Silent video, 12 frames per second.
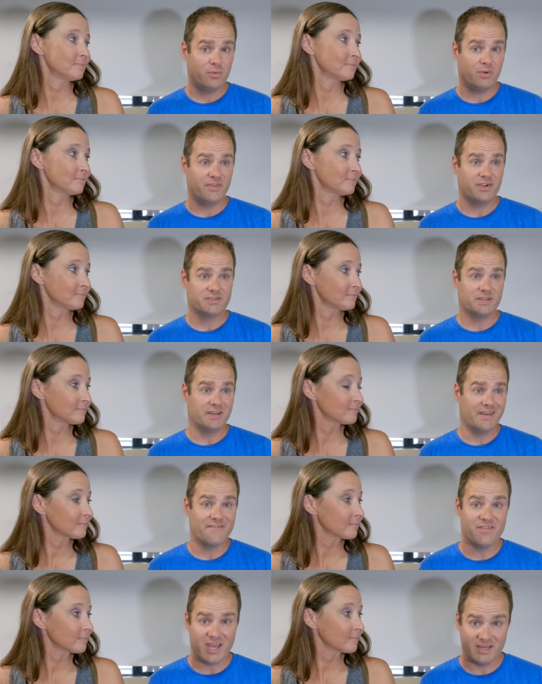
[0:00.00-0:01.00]
Speaker 1: when there's an
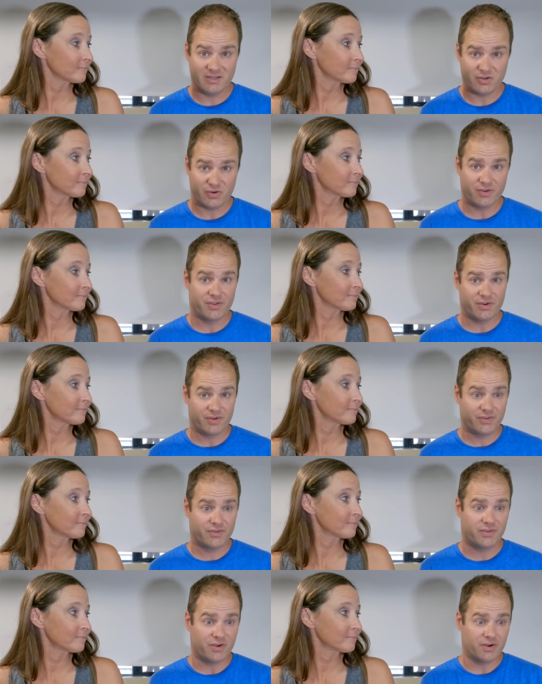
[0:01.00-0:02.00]
event or there's
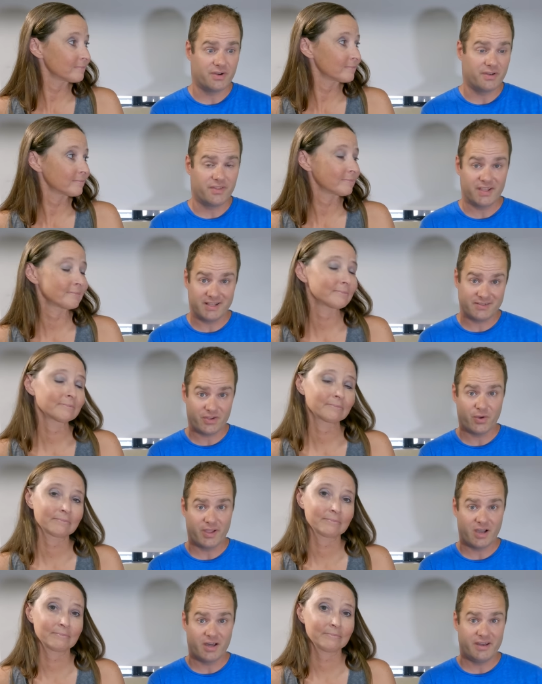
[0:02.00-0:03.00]
certain things
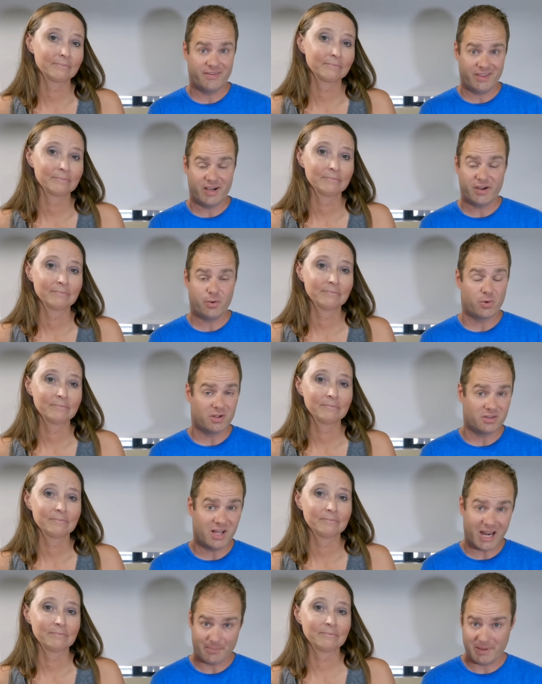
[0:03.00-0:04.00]
going on in the area where a
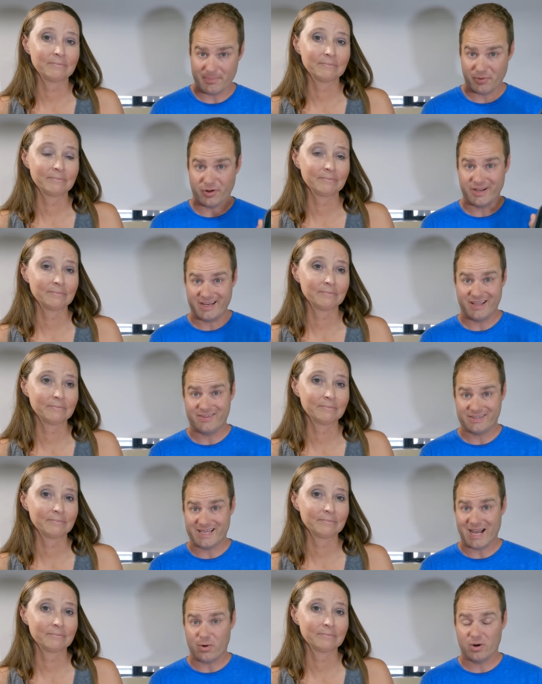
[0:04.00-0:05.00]
lot of people are hitting the
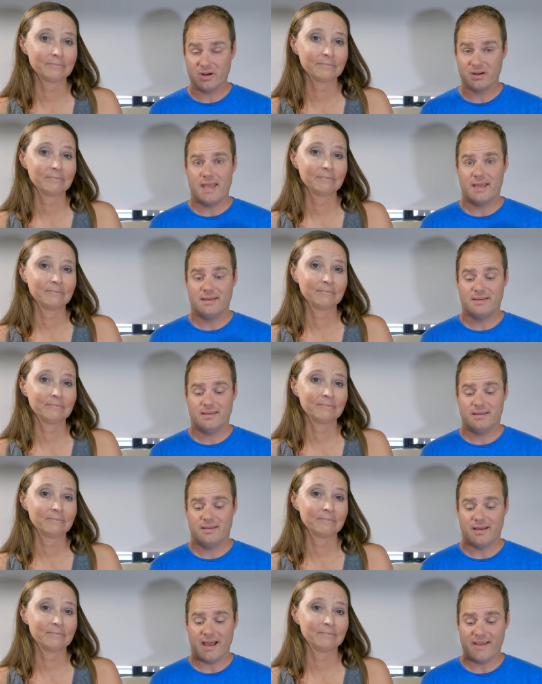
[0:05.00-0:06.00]
tower. And
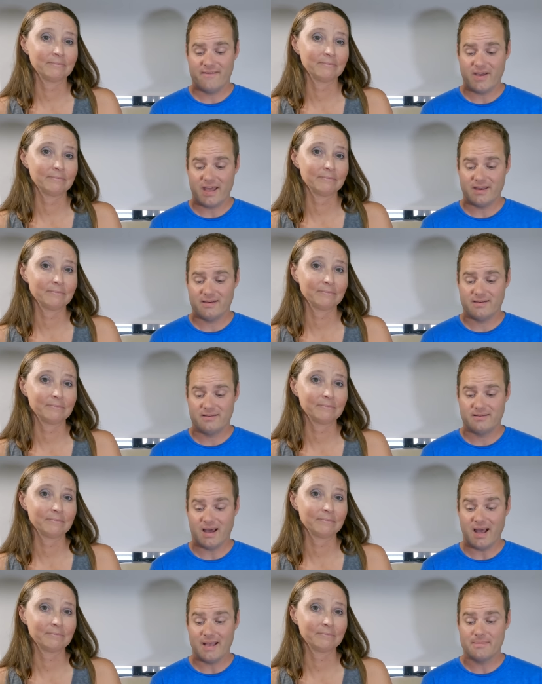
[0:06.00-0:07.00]
I've had
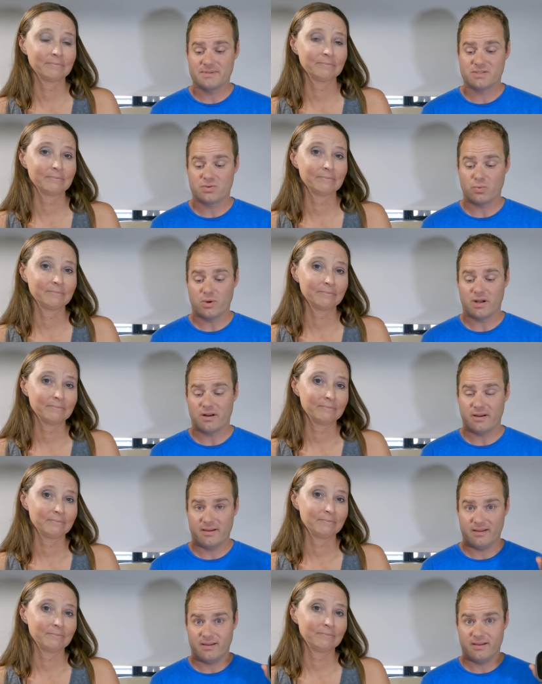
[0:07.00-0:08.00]
times where
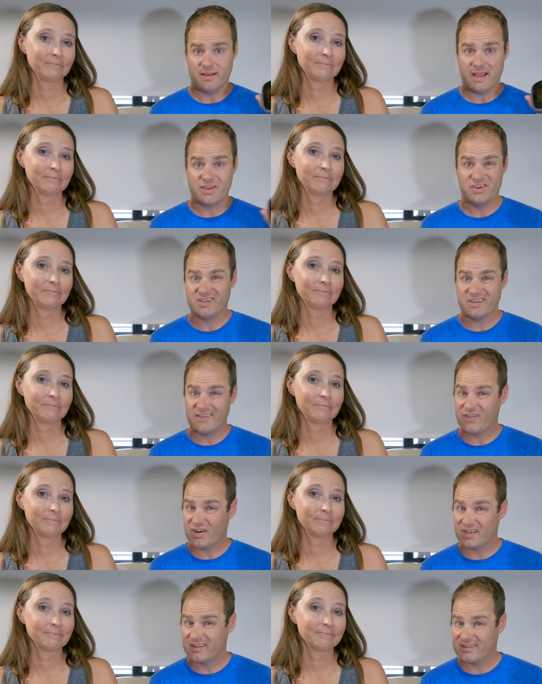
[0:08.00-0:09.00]
I couldn't get
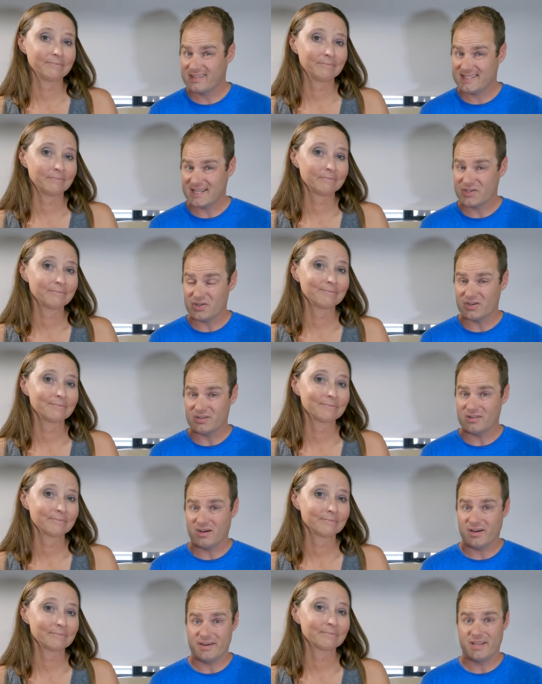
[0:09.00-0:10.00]
very good signal
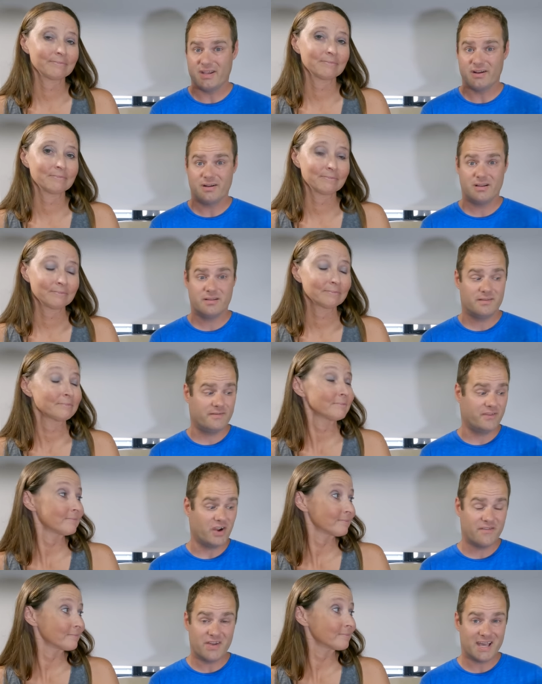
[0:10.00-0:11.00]
on here,
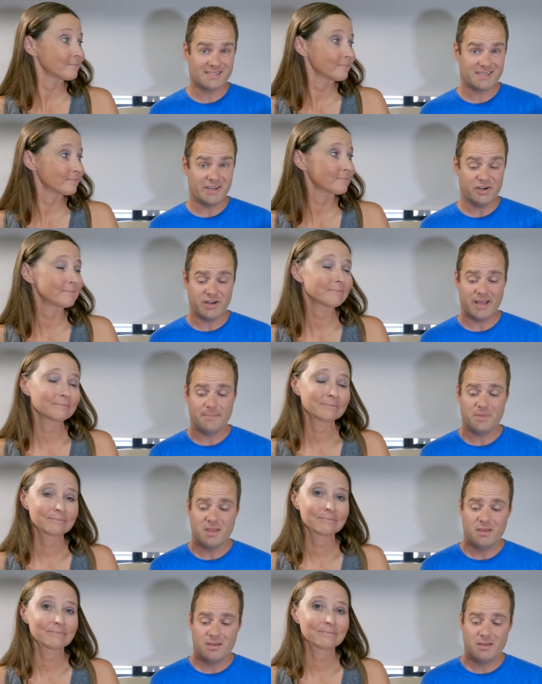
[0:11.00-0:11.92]
very fast internet,